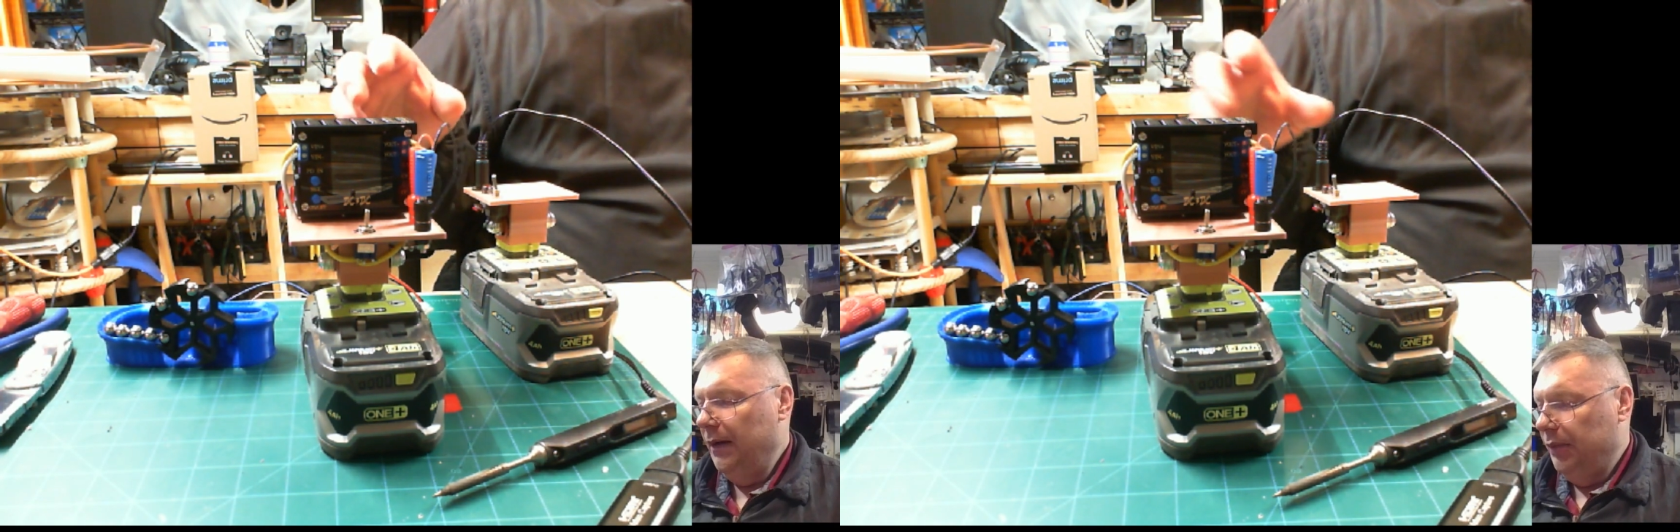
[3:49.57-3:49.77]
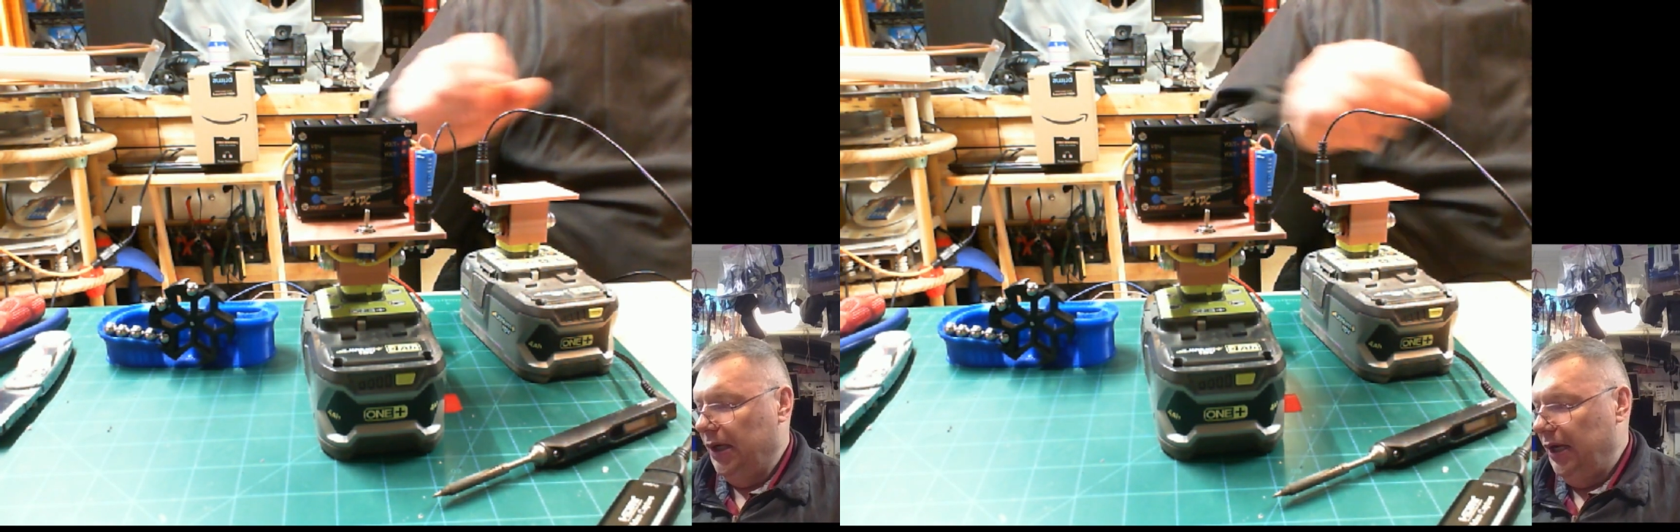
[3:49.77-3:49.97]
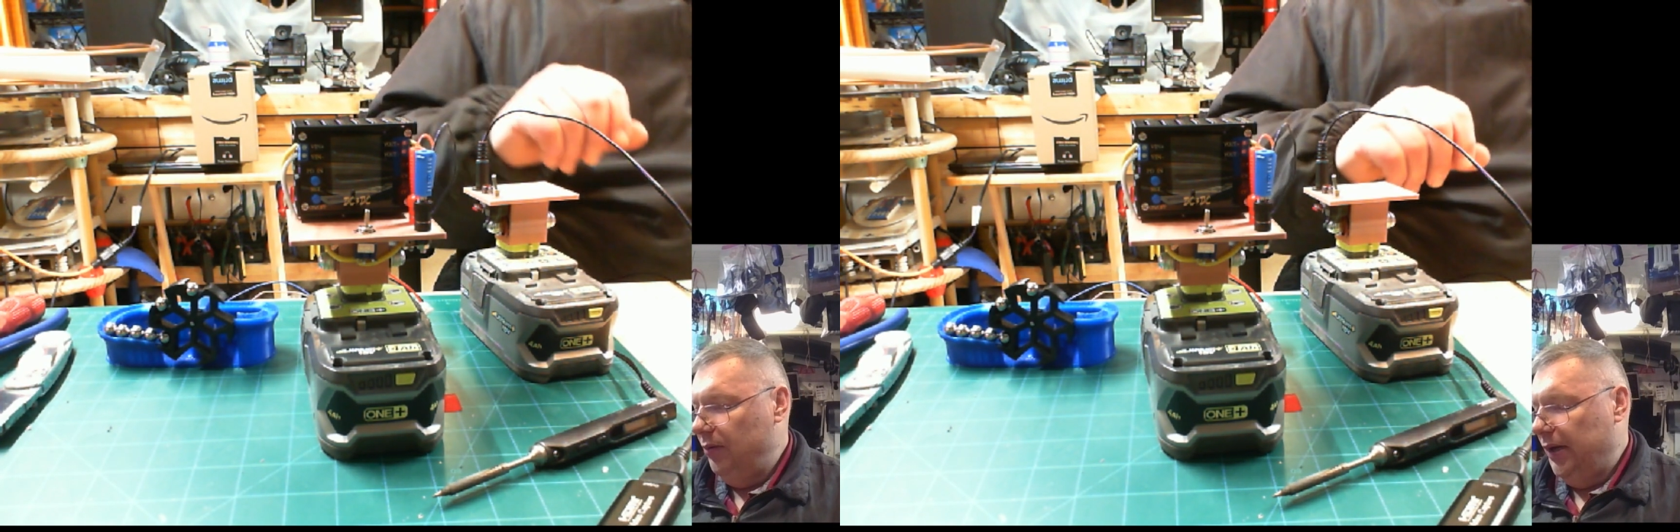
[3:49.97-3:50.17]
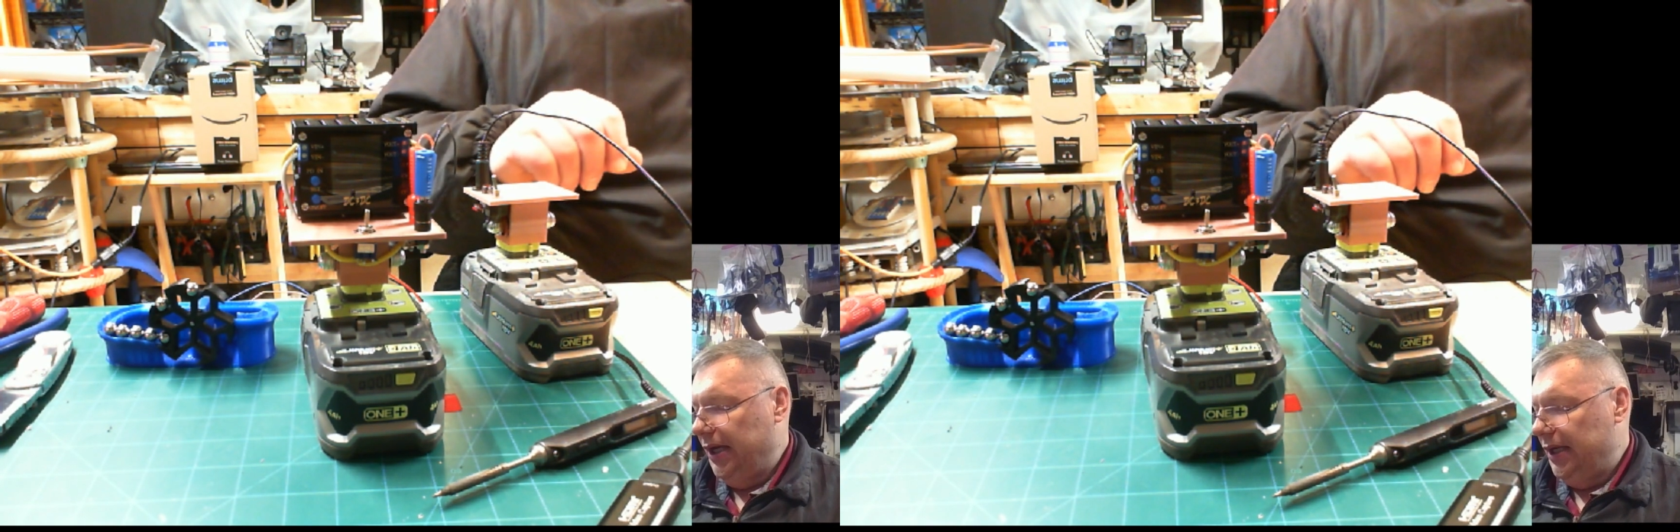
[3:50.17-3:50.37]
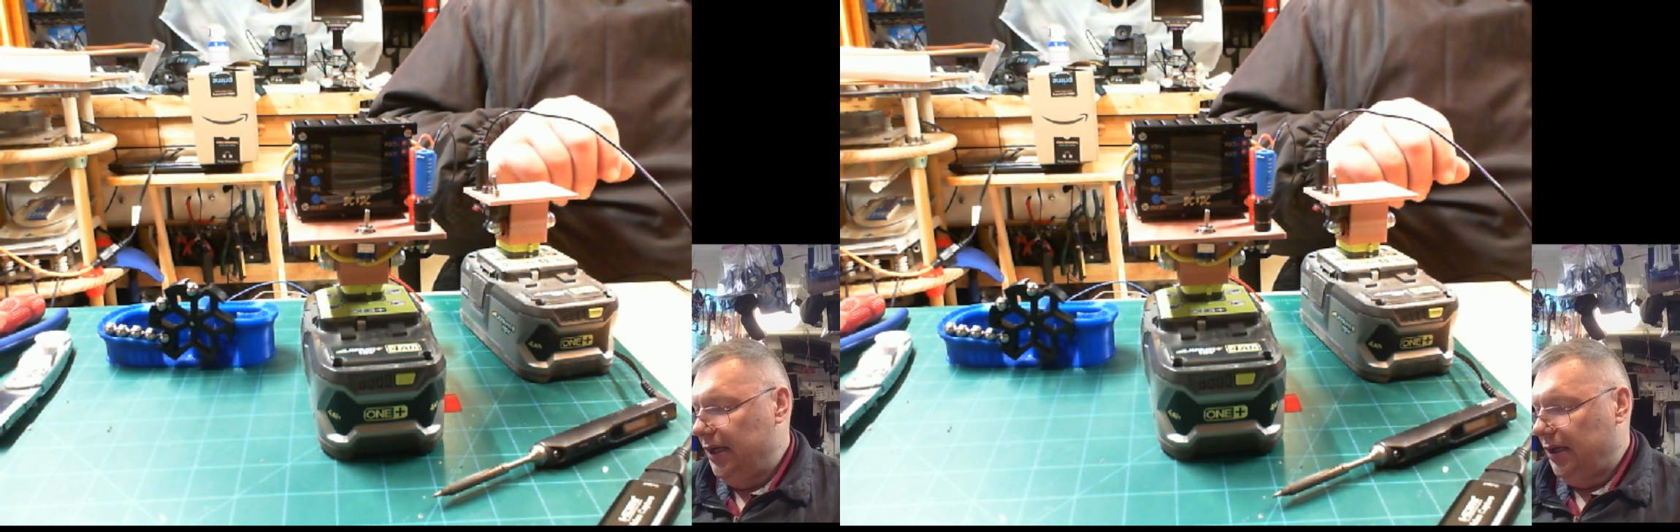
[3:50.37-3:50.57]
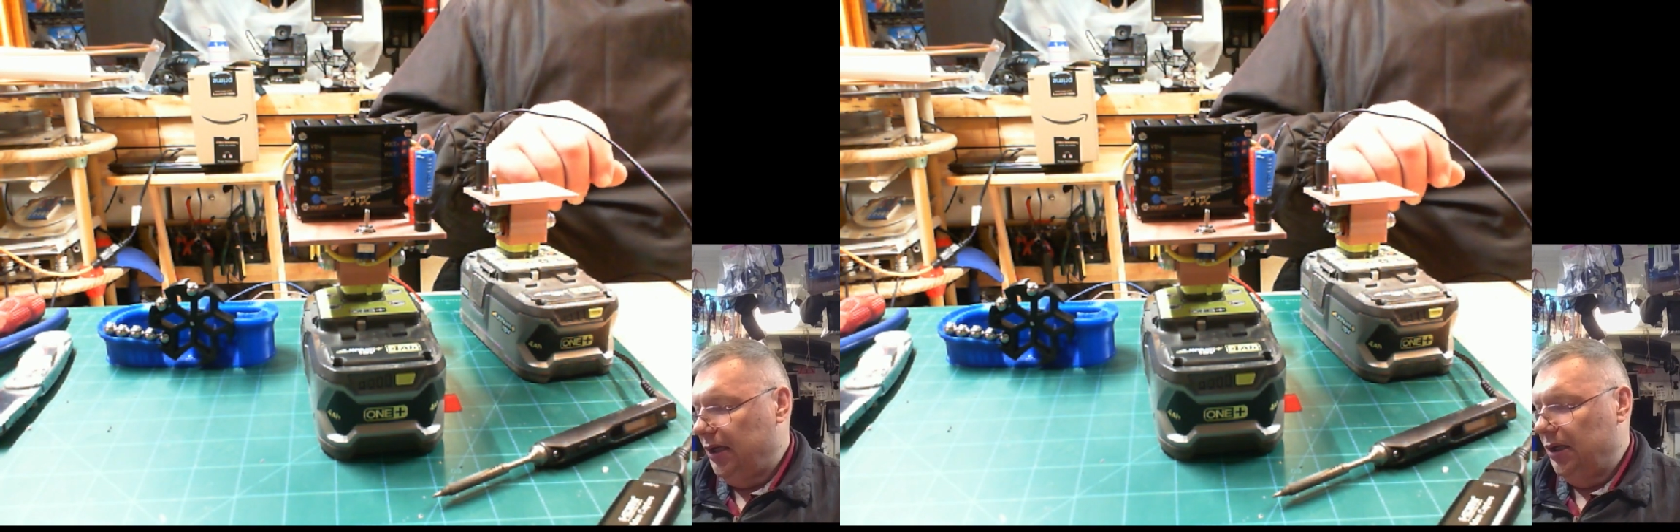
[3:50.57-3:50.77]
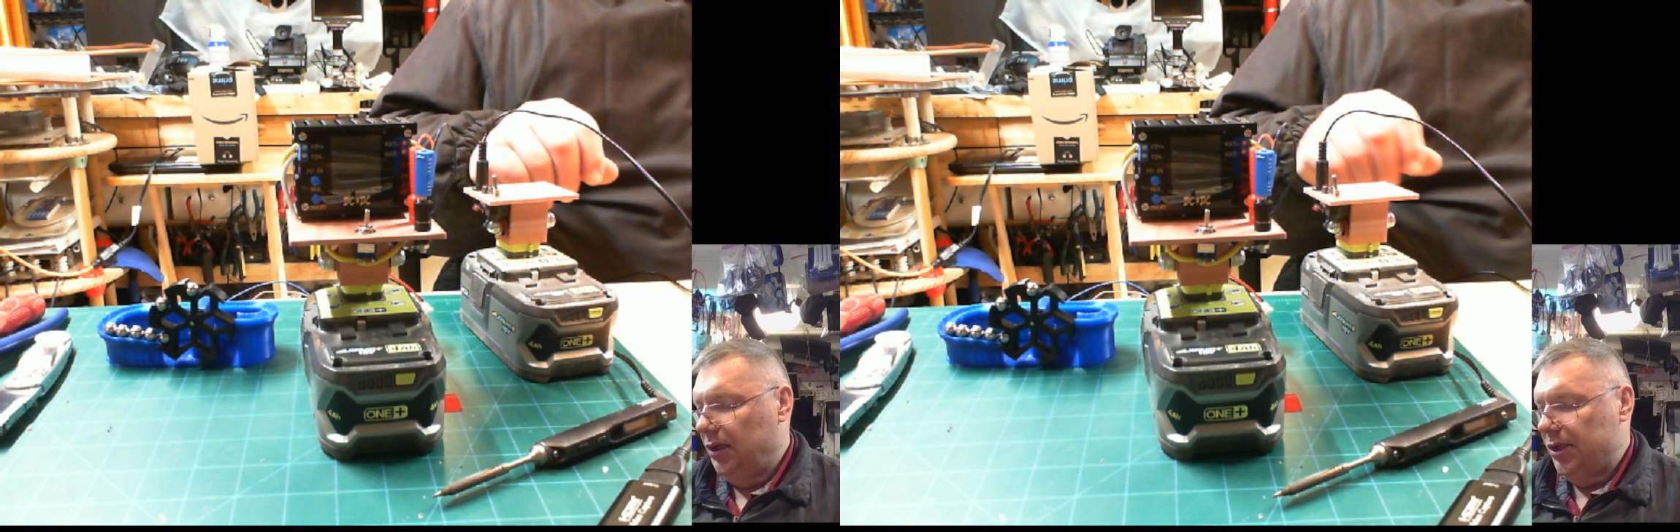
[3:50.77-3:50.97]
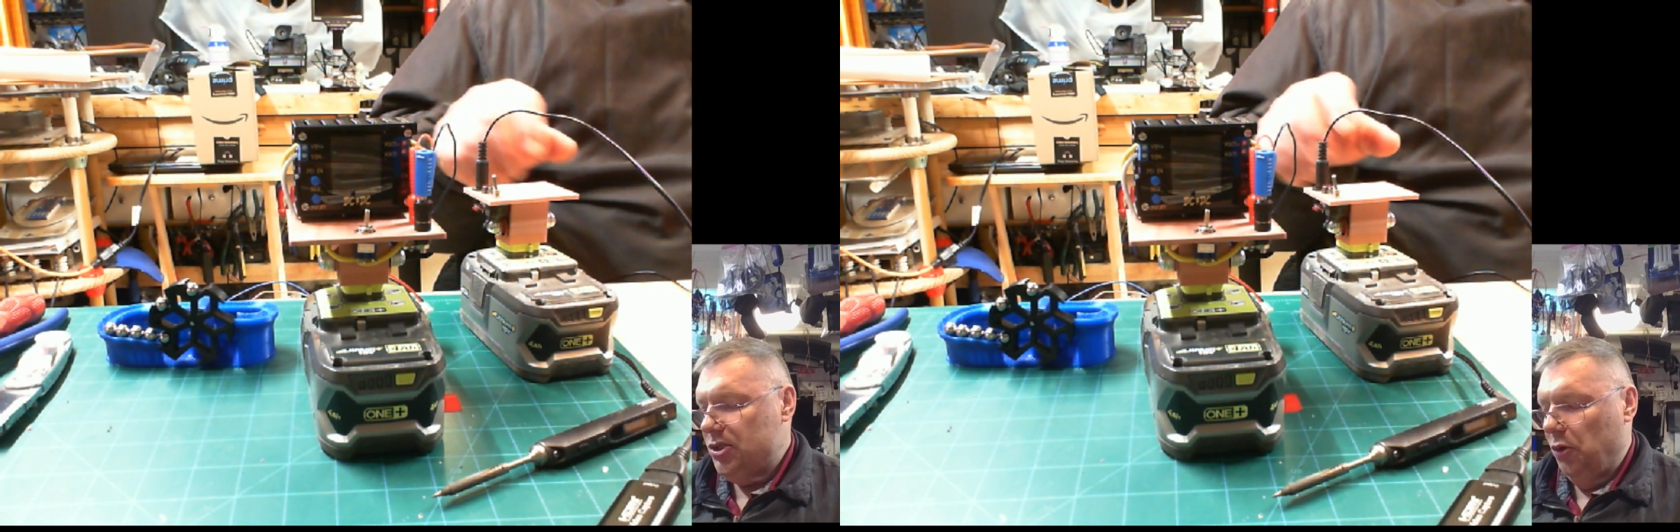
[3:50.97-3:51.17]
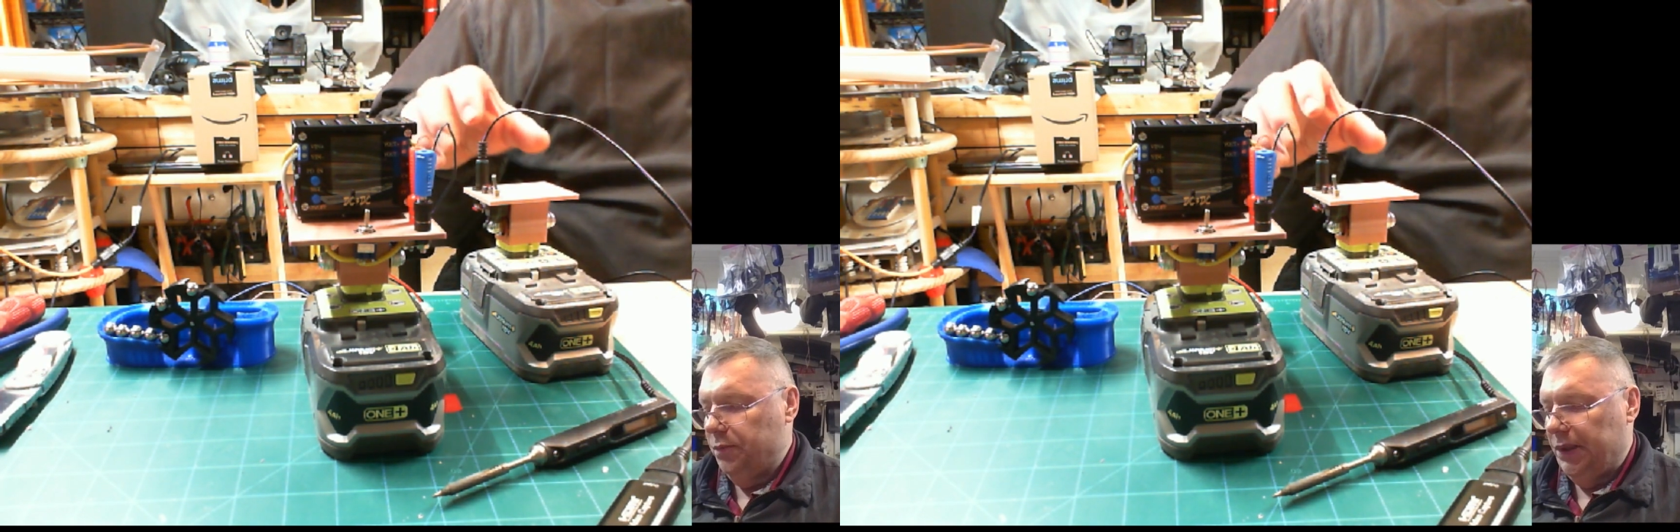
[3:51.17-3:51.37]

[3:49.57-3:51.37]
But anyway, let's hope